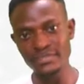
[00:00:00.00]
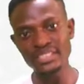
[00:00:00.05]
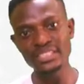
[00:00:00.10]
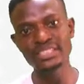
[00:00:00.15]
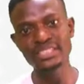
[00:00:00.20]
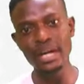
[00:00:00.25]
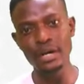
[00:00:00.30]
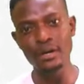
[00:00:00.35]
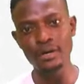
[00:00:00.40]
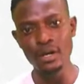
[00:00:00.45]

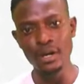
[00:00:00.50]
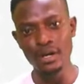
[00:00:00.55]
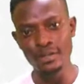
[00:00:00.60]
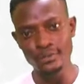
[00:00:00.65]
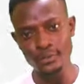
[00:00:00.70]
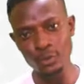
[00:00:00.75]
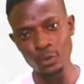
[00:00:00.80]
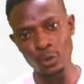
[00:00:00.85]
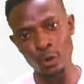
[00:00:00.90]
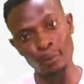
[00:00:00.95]
Now,
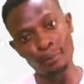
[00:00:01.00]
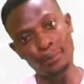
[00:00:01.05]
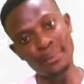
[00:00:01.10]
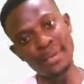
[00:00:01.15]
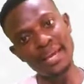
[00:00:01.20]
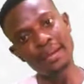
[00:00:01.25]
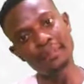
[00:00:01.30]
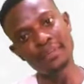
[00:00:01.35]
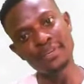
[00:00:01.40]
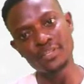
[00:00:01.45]
to
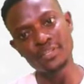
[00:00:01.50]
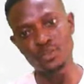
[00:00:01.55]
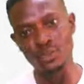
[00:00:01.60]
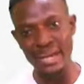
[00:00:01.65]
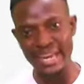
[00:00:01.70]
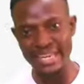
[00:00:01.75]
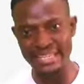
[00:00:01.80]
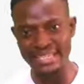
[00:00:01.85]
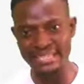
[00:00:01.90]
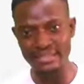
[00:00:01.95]
compare means to
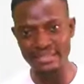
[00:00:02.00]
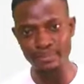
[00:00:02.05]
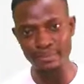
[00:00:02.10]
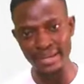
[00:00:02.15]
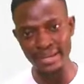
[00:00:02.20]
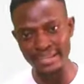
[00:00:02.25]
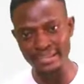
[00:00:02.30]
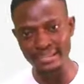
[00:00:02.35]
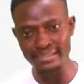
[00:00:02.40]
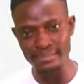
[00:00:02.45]

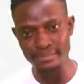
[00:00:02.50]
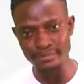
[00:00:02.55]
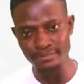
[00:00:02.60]
estimate,